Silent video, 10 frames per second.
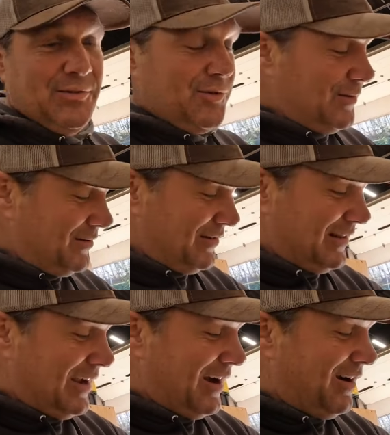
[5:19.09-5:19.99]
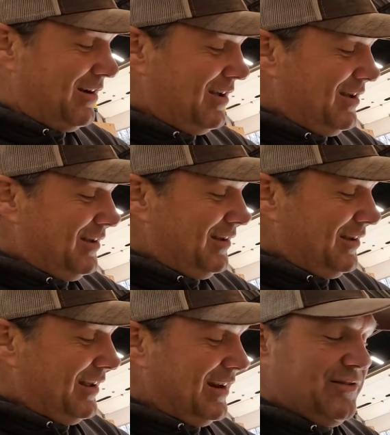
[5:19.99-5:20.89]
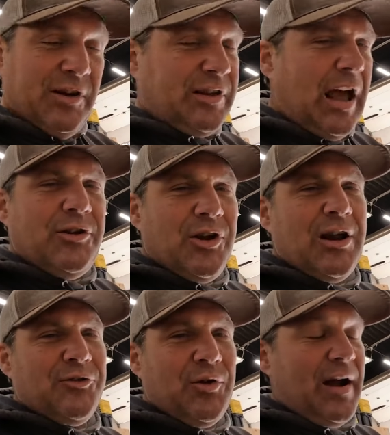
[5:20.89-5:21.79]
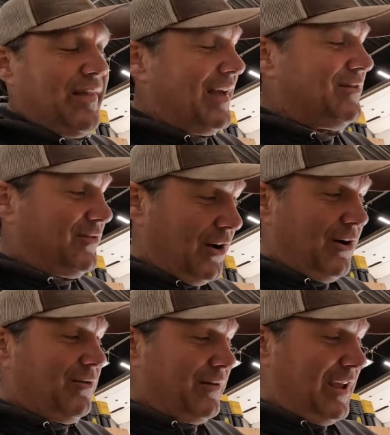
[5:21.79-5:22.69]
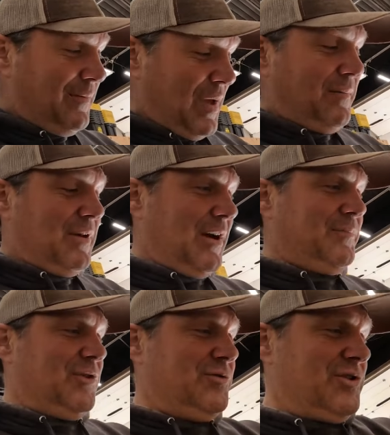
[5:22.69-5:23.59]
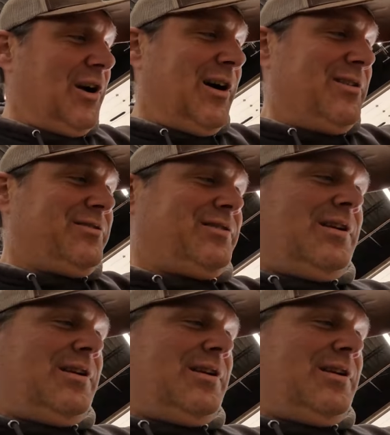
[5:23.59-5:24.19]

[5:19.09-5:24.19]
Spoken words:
and lures in there. And he's like, Dad, you got to try that. So he made me up 2 jars.